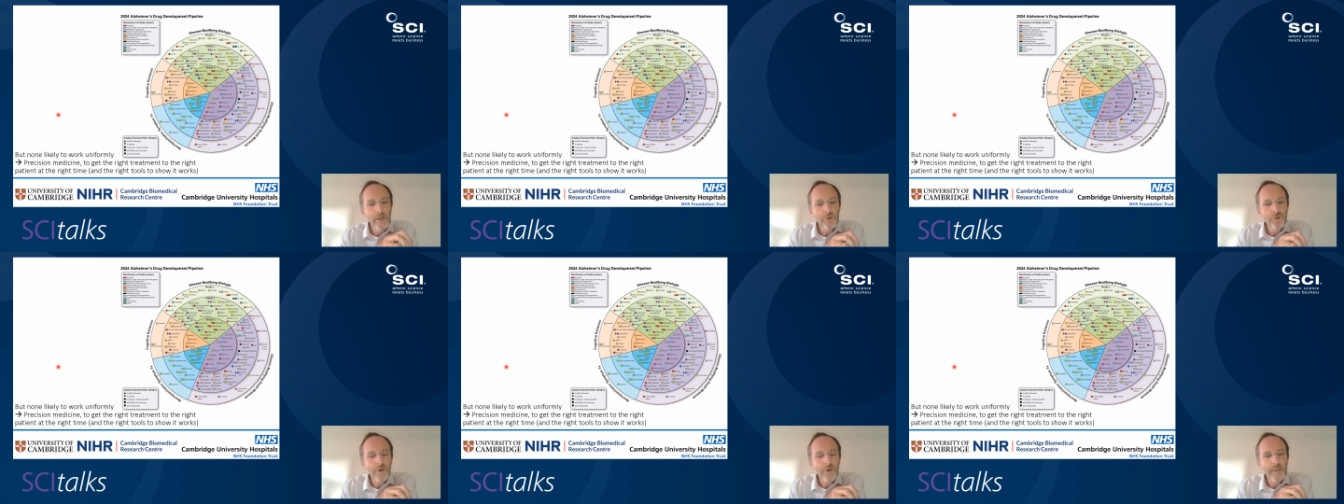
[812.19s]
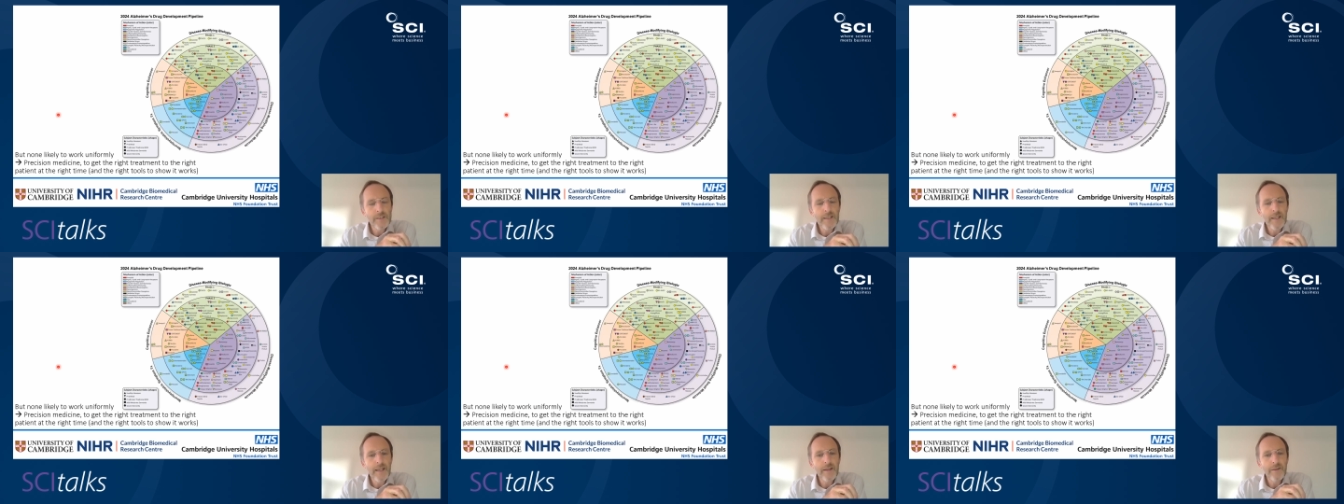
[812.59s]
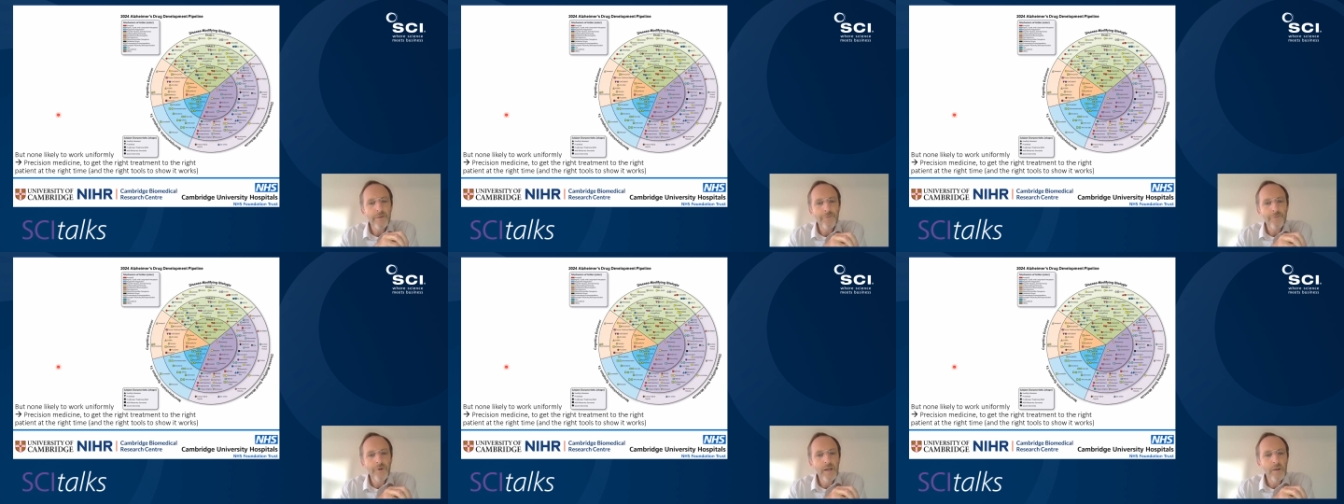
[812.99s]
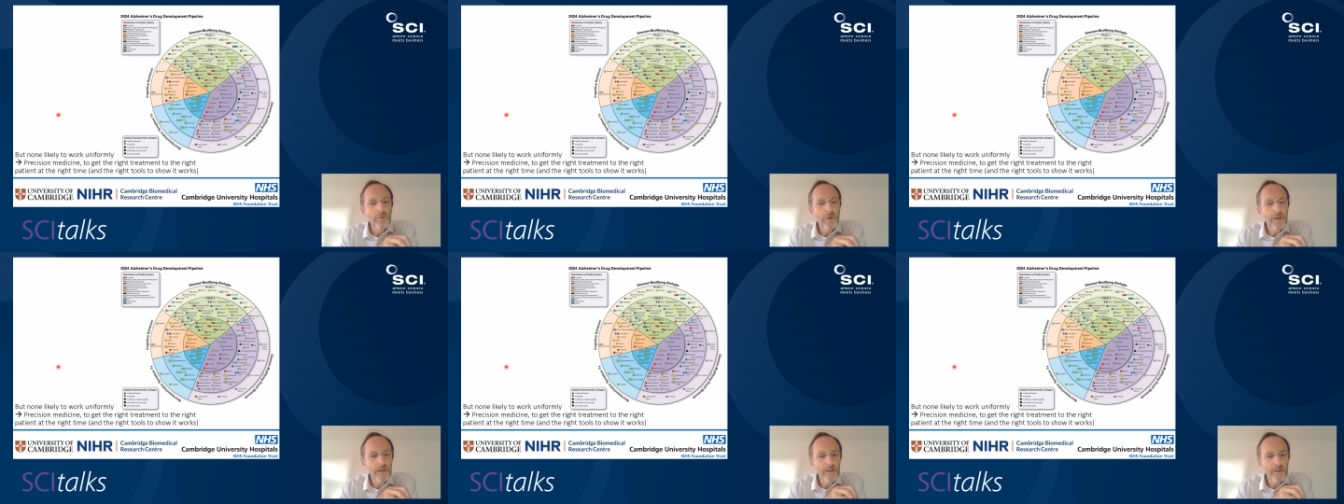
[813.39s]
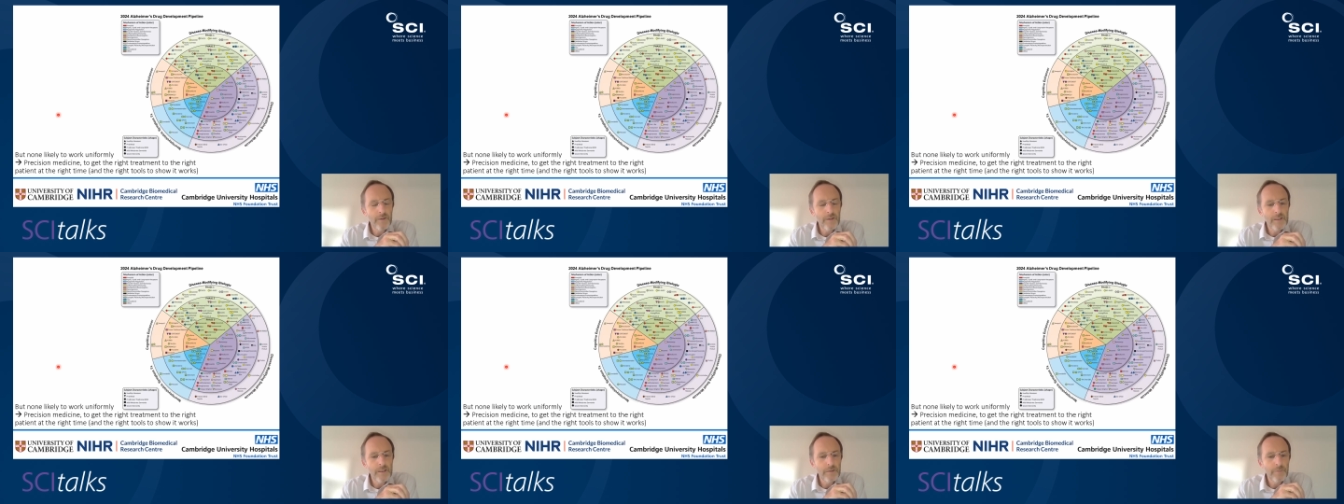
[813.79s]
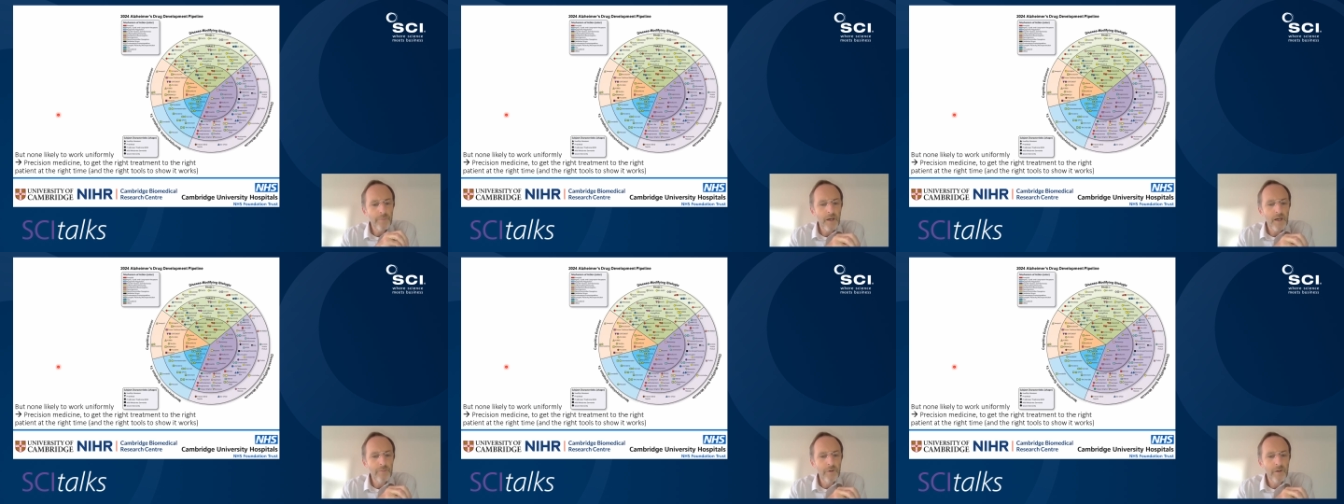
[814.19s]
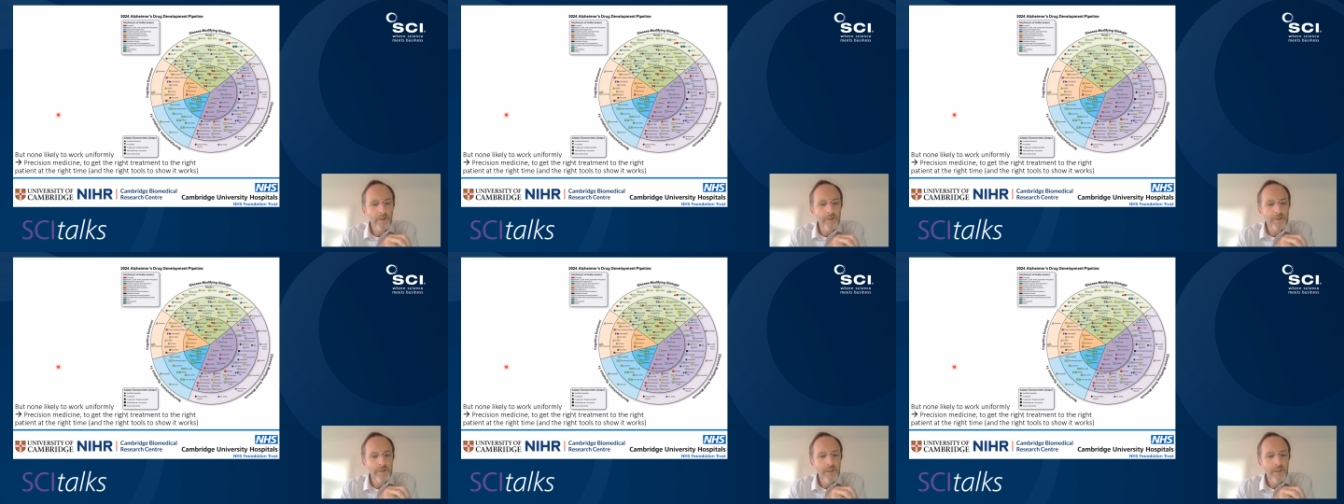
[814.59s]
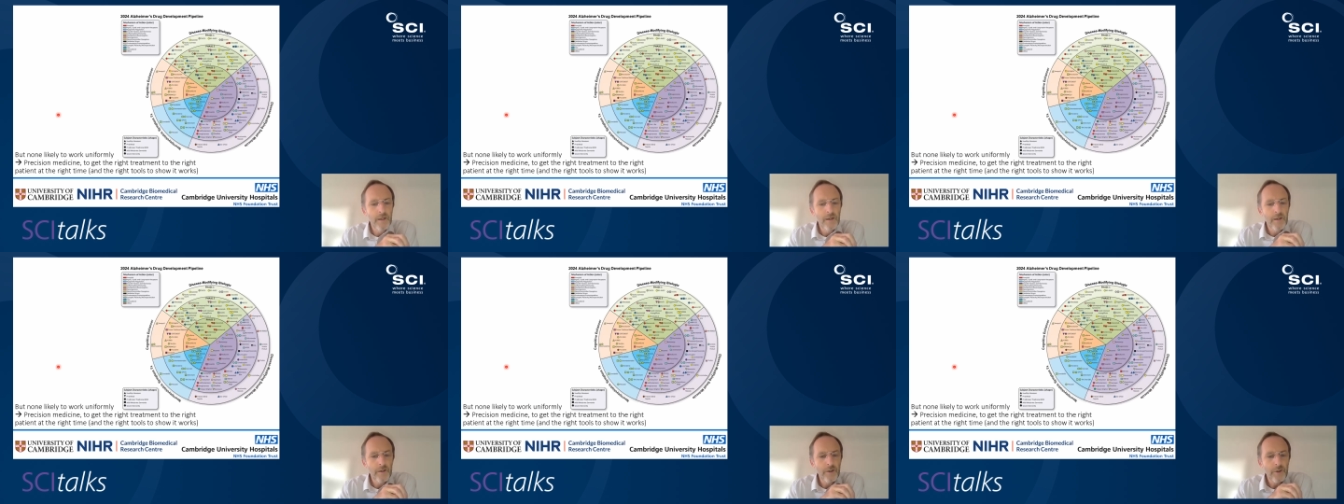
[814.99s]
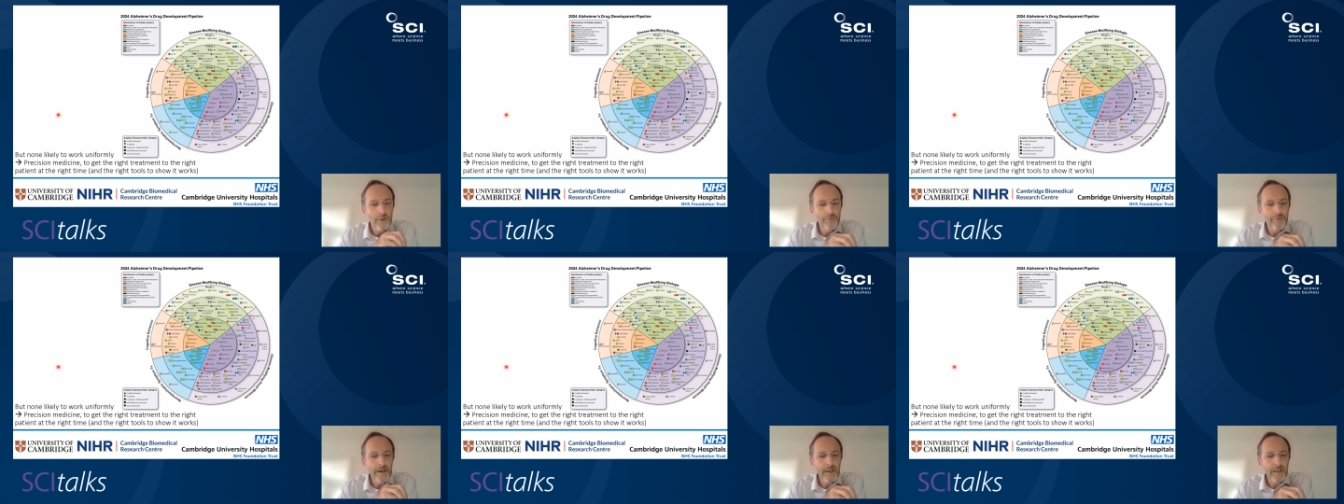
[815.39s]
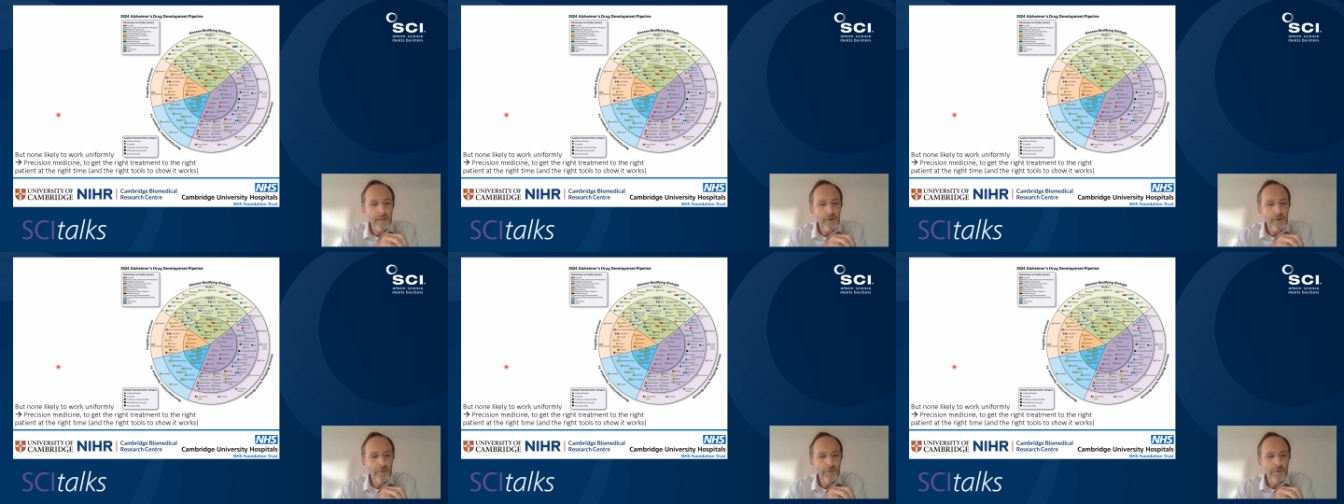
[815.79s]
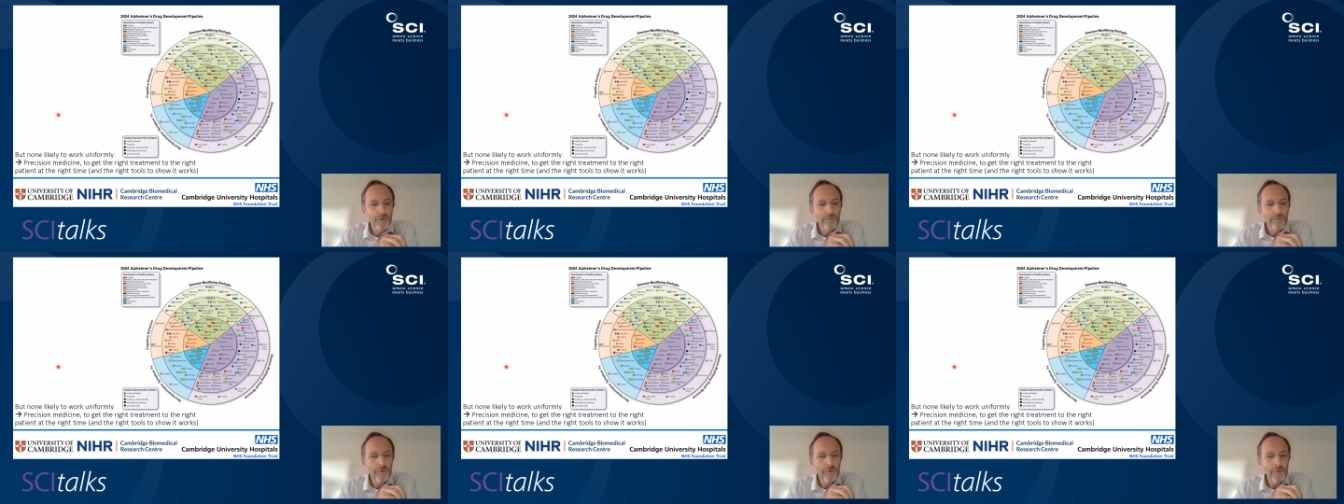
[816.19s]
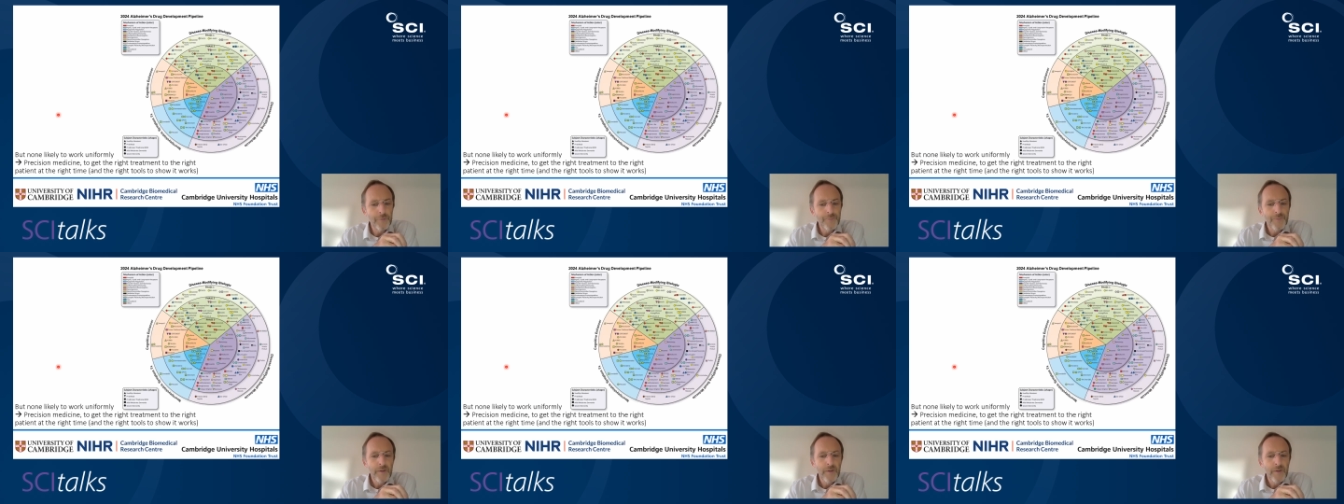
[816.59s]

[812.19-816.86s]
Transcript: trying to get the framework and these biomarkers correctly thought through,